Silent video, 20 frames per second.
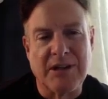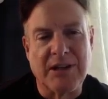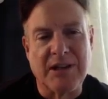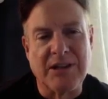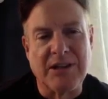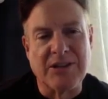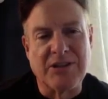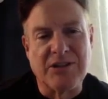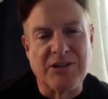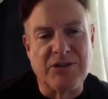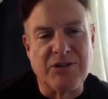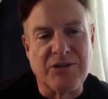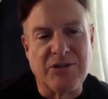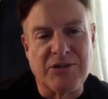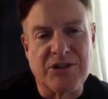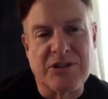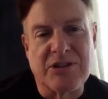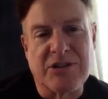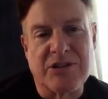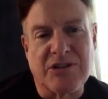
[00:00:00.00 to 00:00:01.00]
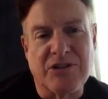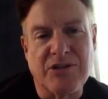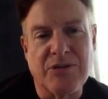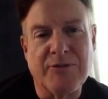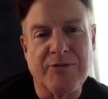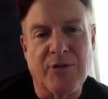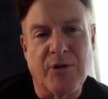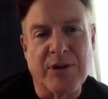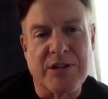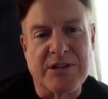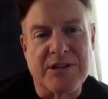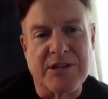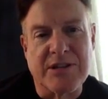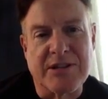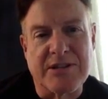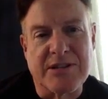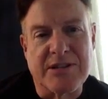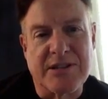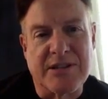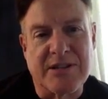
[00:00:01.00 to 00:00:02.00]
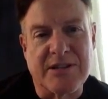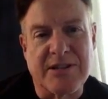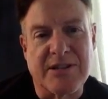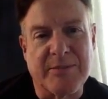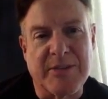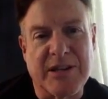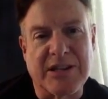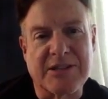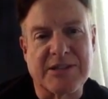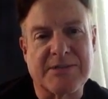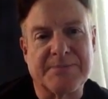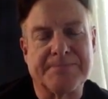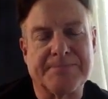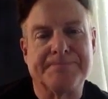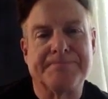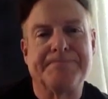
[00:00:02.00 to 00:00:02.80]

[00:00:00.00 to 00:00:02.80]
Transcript: institutions and new voices into the mix.